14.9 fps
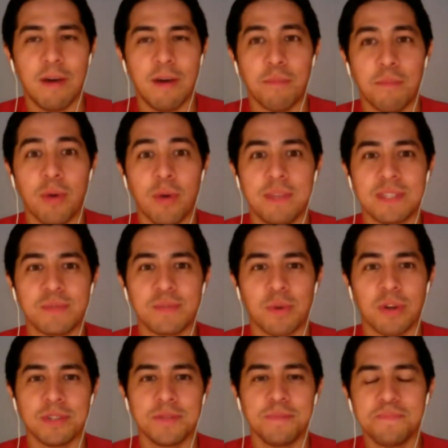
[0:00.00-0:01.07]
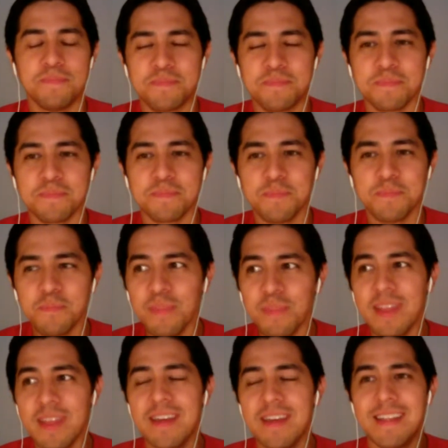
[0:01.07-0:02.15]
Boy Meets World.
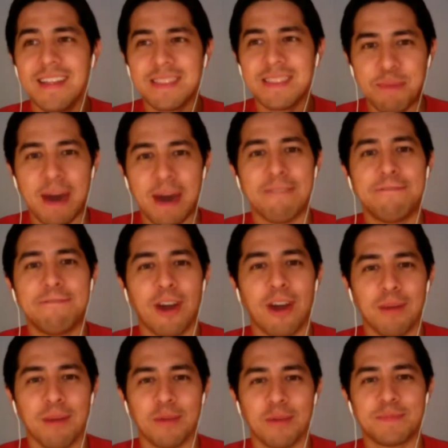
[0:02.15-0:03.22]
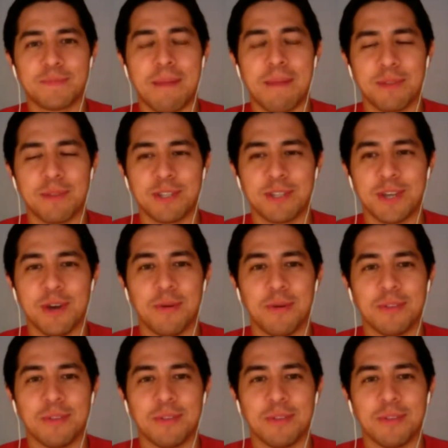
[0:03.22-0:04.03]
By far our most popular show.